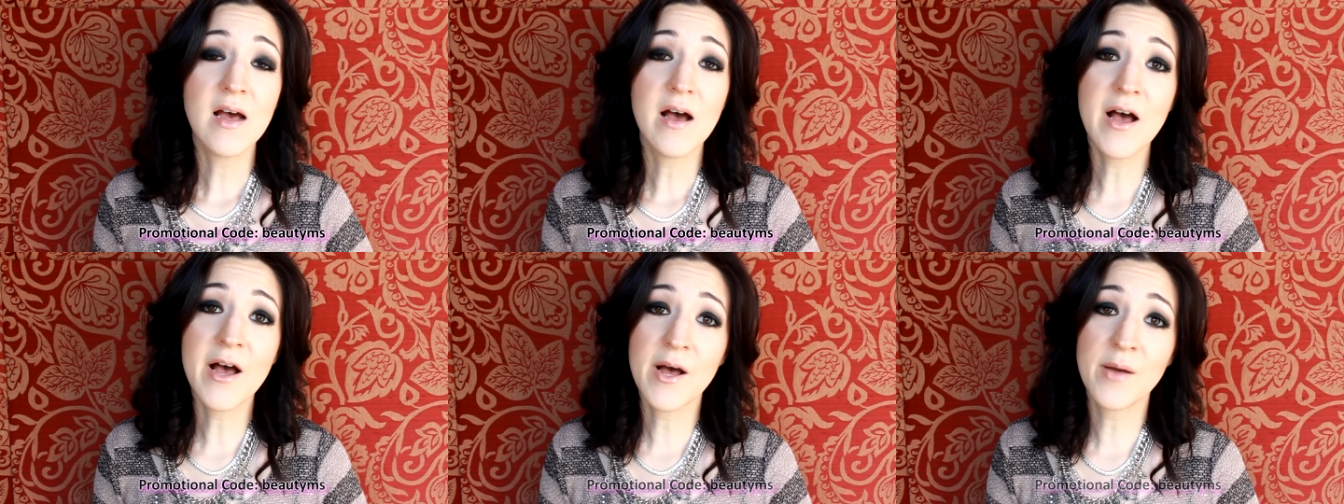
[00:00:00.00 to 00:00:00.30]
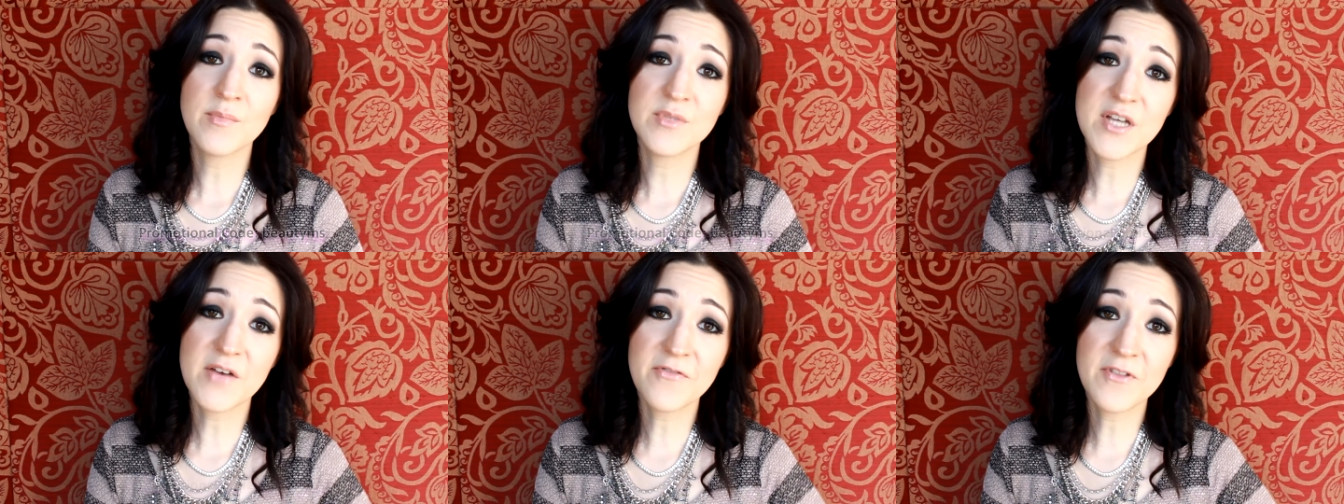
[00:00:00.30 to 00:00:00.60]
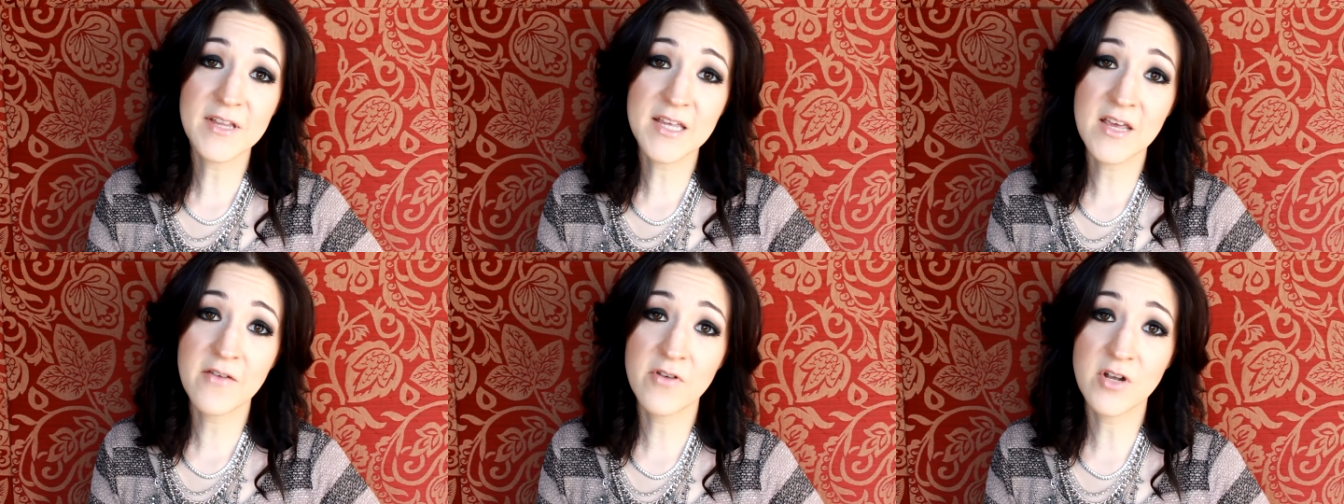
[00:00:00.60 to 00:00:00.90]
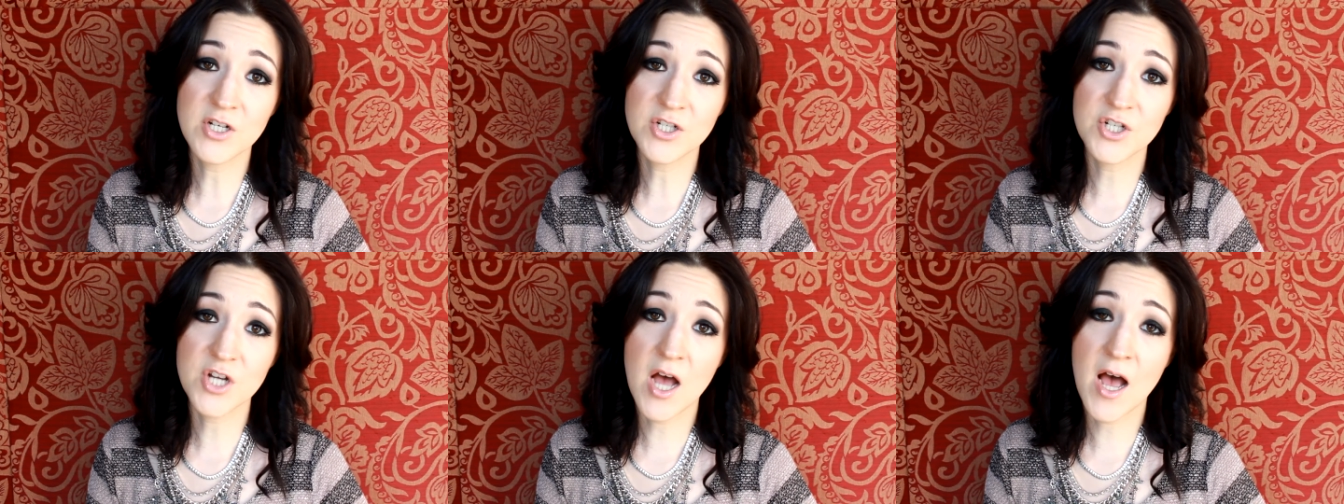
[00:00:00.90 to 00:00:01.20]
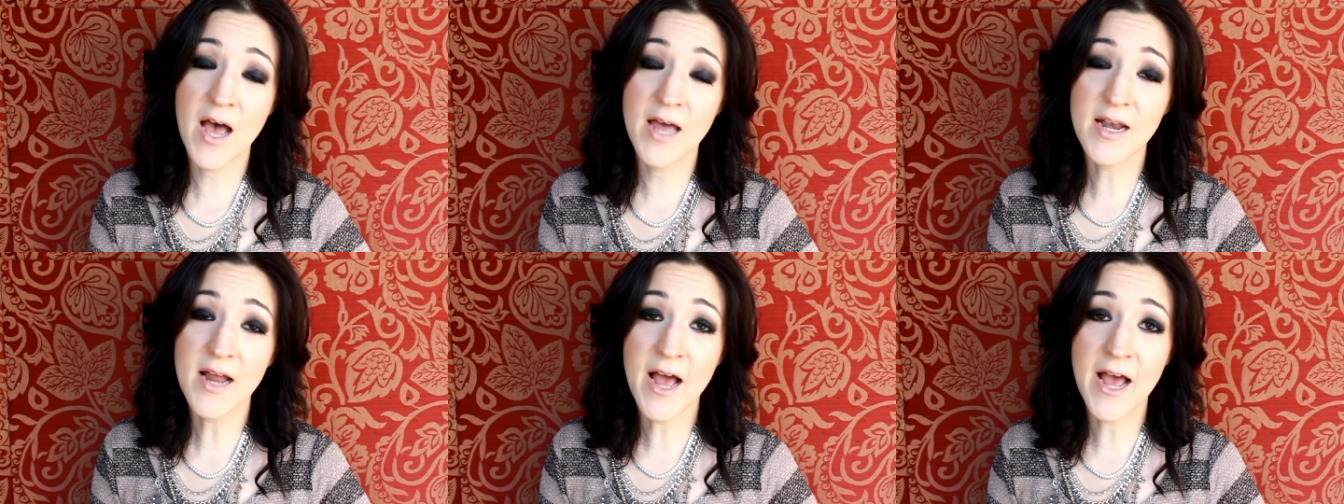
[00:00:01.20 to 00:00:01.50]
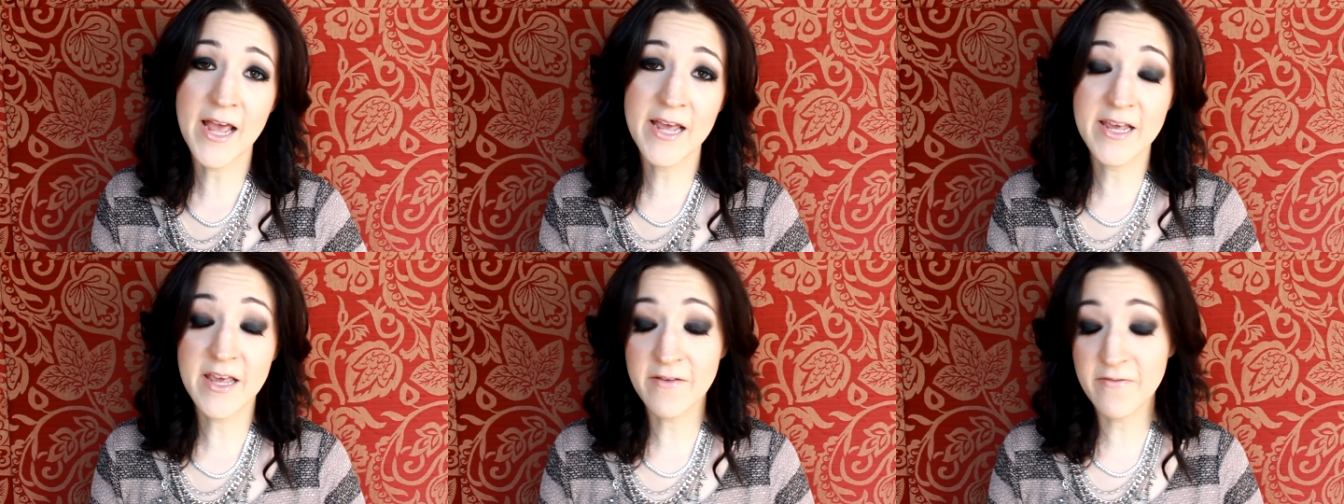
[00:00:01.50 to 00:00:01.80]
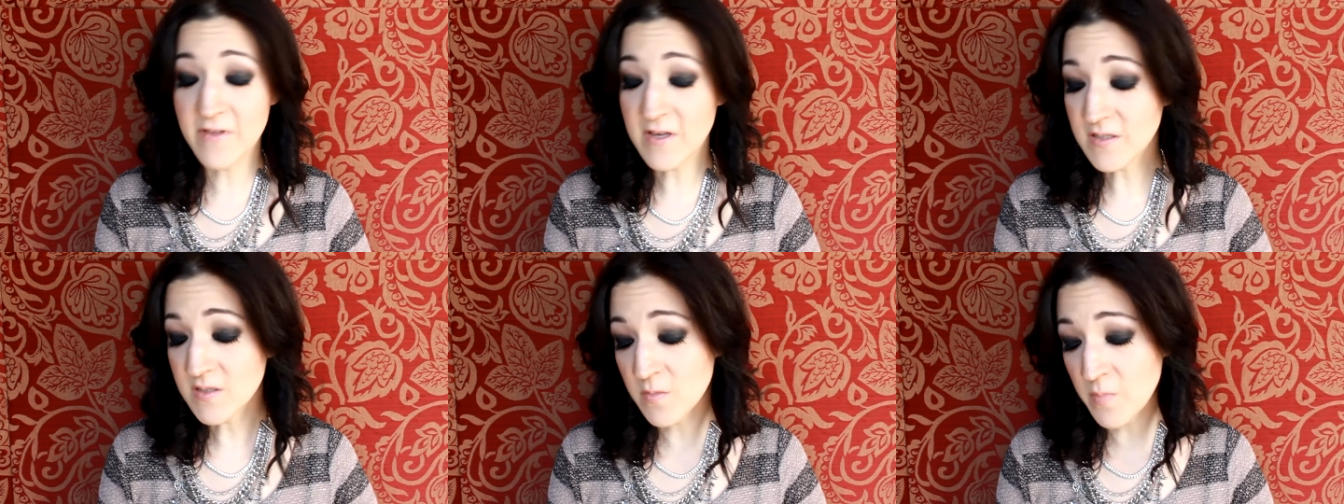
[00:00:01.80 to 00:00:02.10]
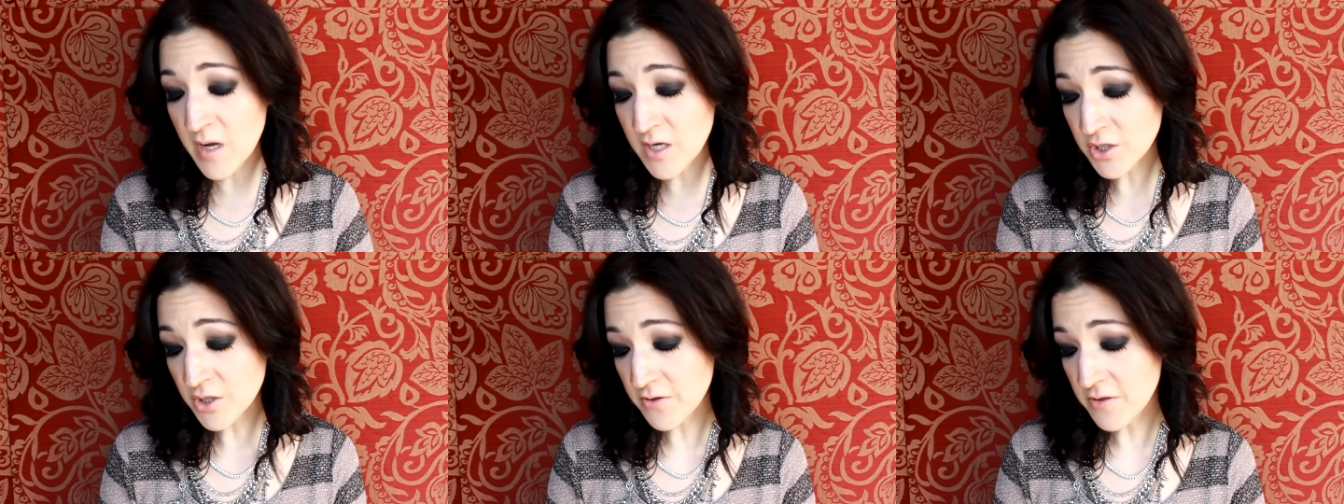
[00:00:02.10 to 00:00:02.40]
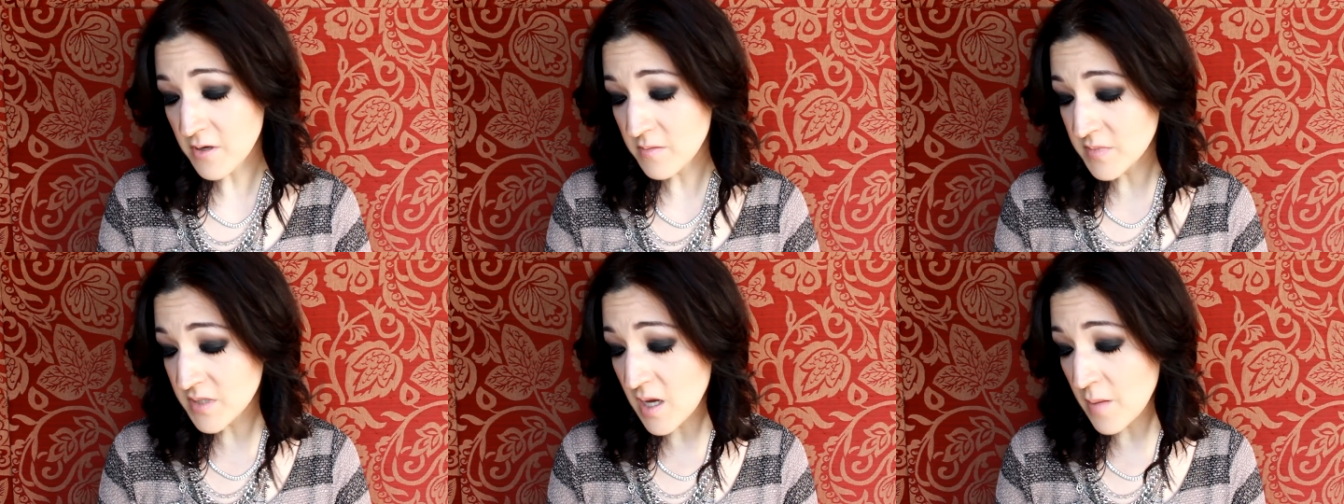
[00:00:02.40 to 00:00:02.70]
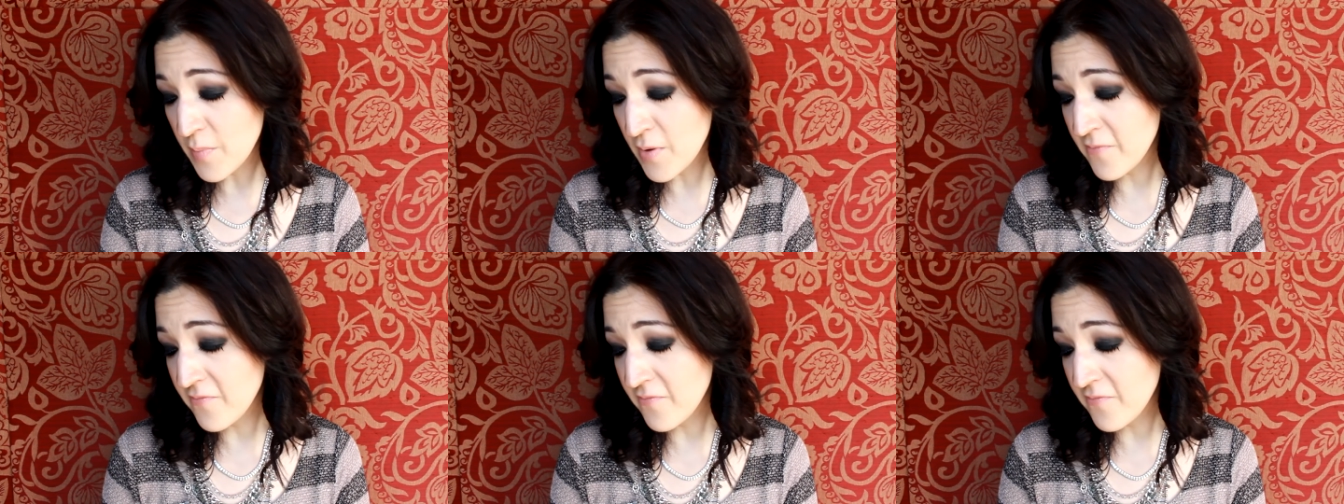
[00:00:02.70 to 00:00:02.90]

um, definitely give it a shot. I give this a major thumbs up.